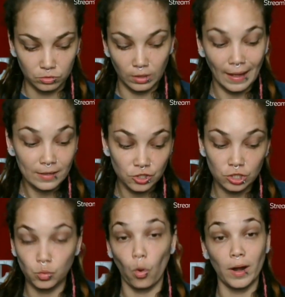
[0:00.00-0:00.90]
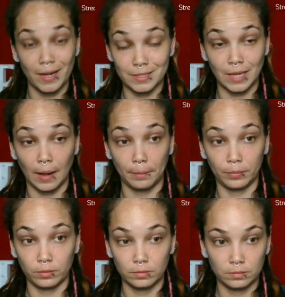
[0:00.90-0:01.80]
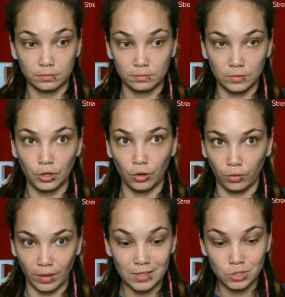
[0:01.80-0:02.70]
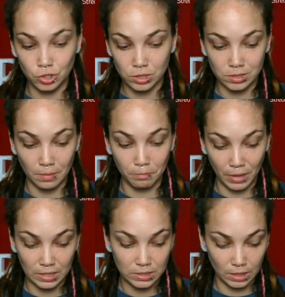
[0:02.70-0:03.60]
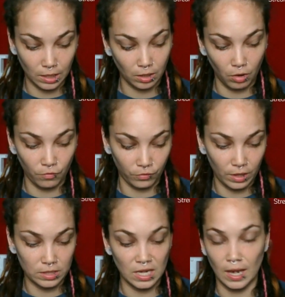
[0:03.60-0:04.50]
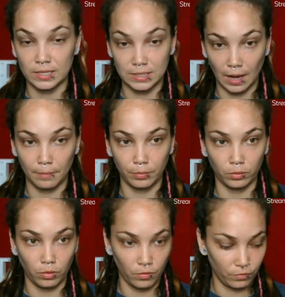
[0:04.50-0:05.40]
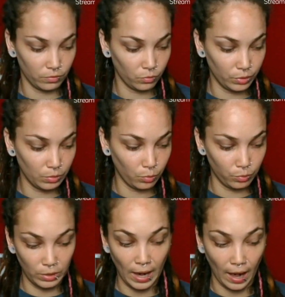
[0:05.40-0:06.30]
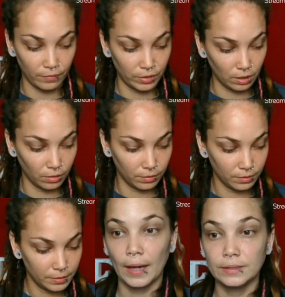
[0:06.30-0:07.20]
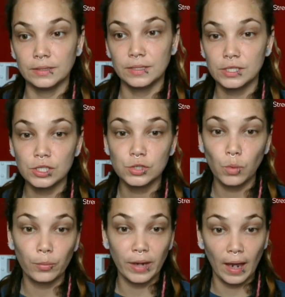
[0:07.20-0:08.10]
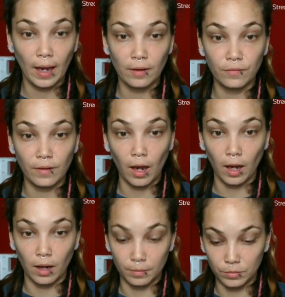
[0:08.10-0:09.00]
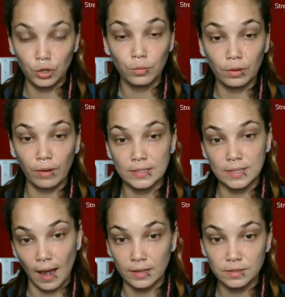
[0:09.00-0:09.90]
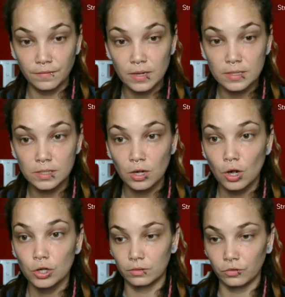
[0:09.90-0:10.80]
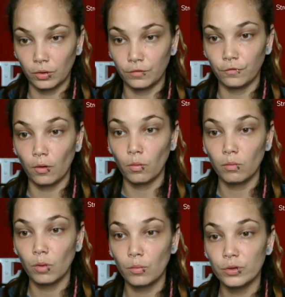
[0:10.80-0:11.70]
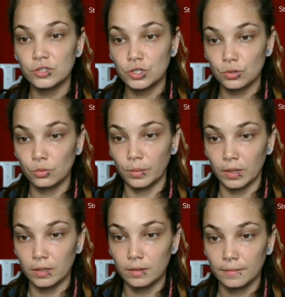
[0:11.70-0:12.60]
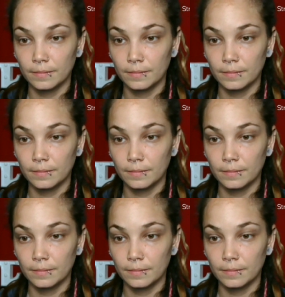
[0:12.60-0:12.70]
That's just one example. That's just the basic of the example of we have here. And this is what we have, human rights activists. So in 411 with Chubi,